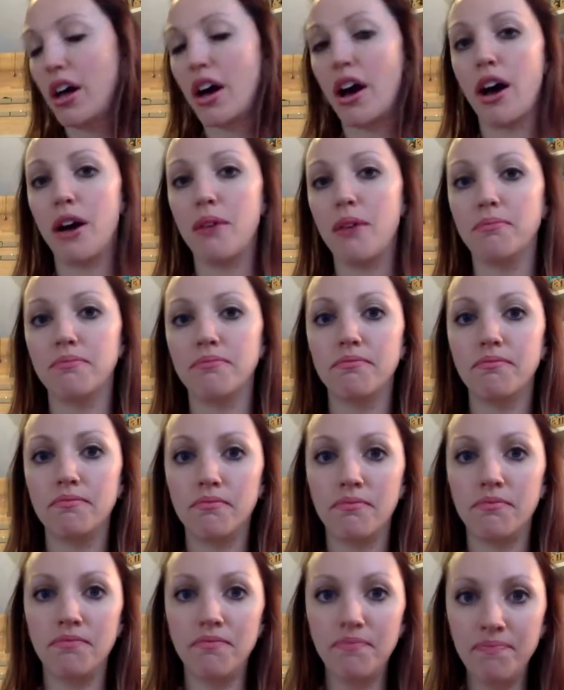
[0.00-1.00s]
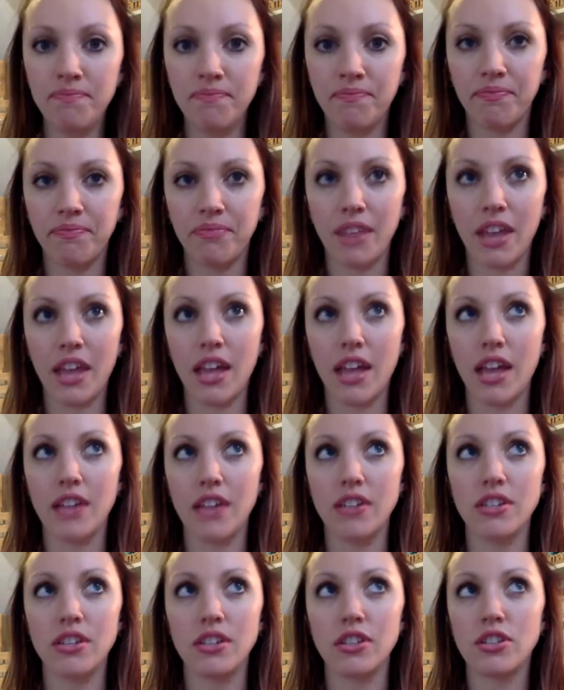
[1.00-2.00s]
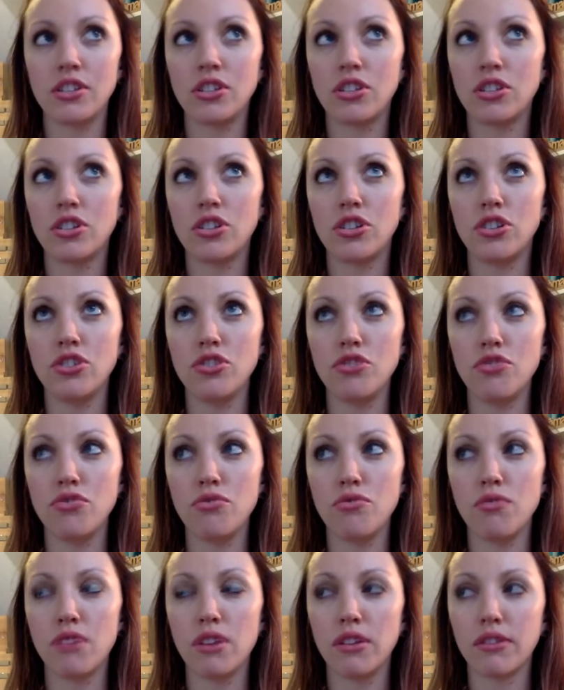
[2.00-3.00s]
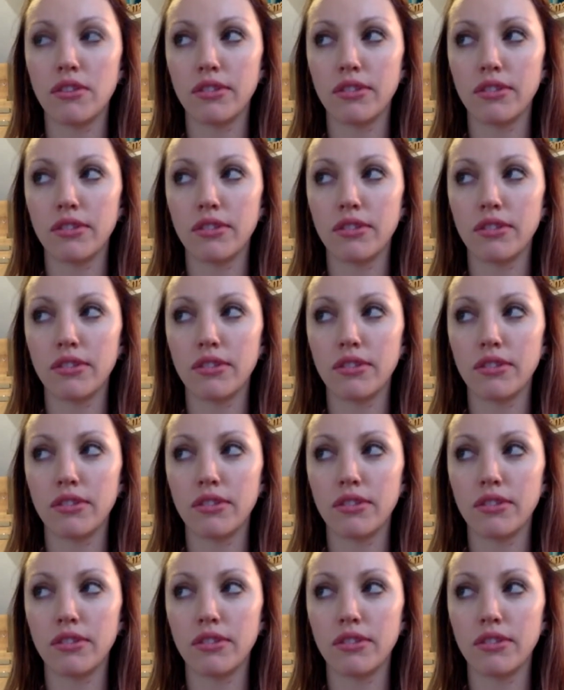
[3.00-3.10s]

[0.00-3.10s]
and to do,